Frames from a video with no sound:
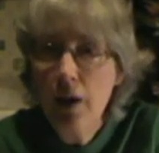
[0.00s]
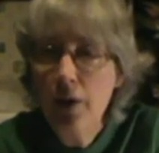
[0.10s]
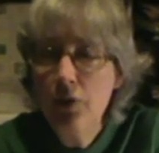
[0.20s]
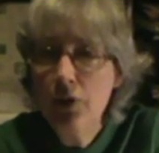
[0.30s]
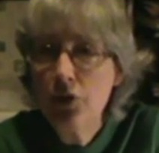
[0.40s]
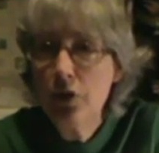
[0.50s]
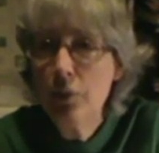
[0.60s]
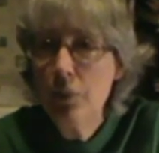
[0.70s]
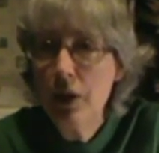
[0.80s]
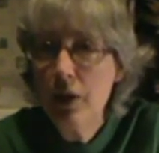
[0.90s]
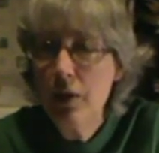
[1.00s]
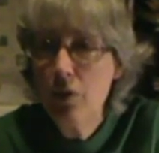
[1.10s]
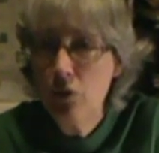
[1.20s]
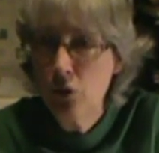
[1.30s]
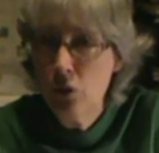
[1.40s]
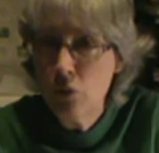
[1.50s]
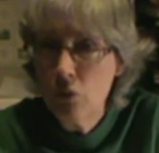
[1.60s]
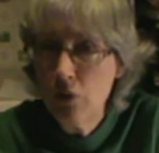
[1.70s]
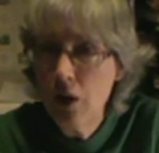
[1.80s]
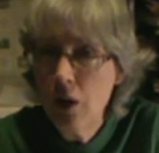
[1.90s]
and this can be your local
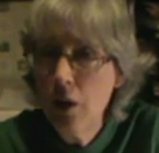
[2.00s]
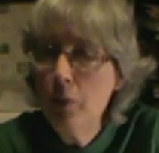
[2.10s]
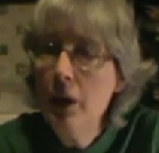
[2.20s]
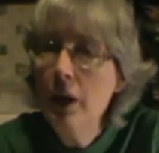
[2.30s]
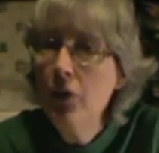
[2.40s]
club.